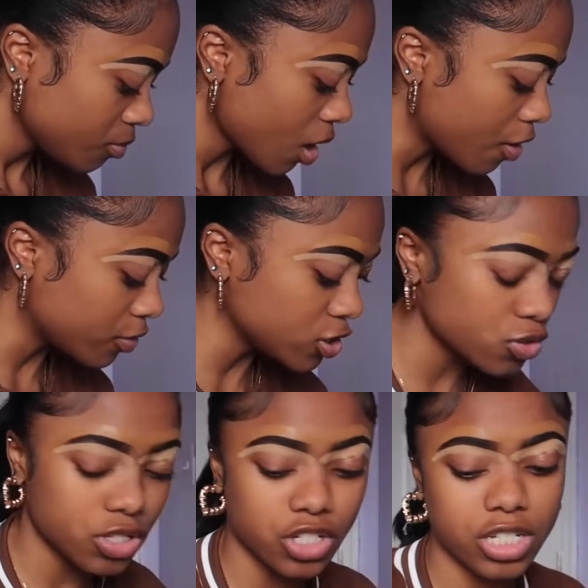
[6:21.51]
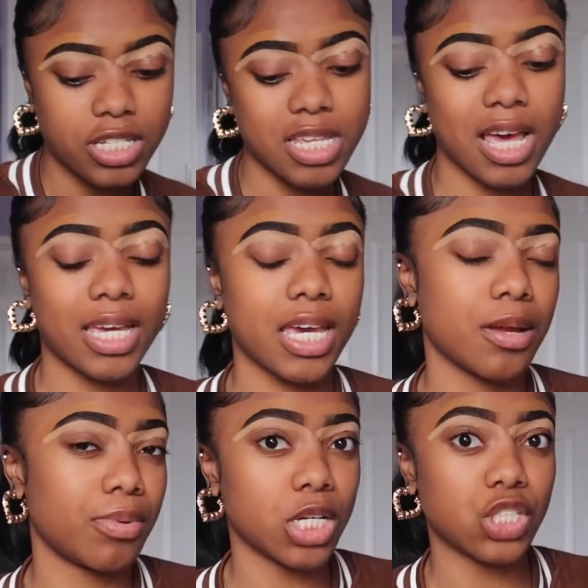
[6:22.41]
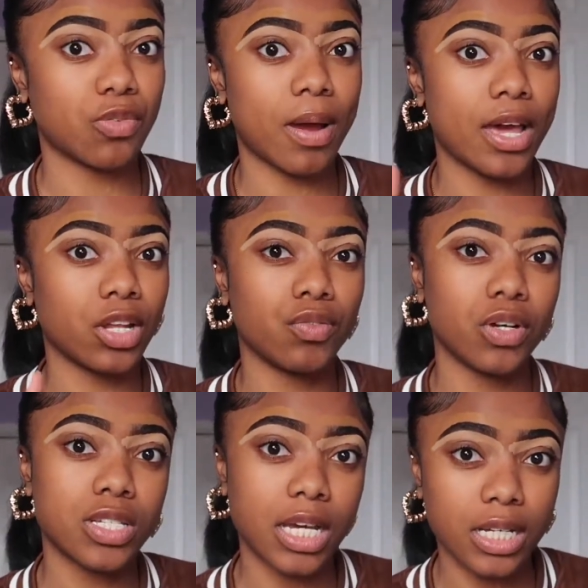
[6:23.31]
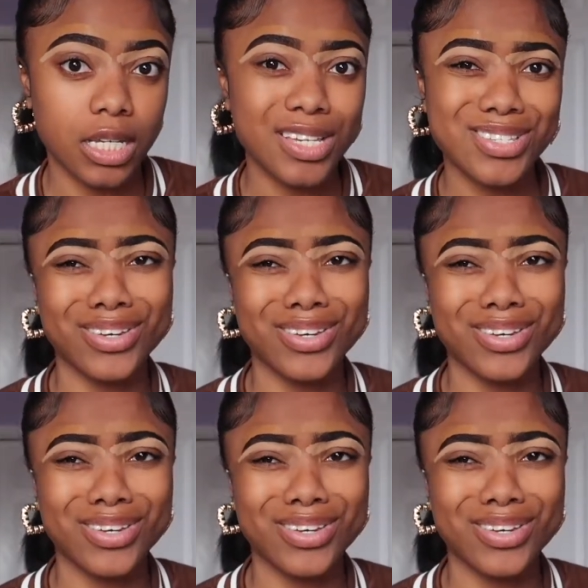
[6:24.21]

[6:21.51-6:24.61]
I really do suggest that you get your brushes from either Real Techniques.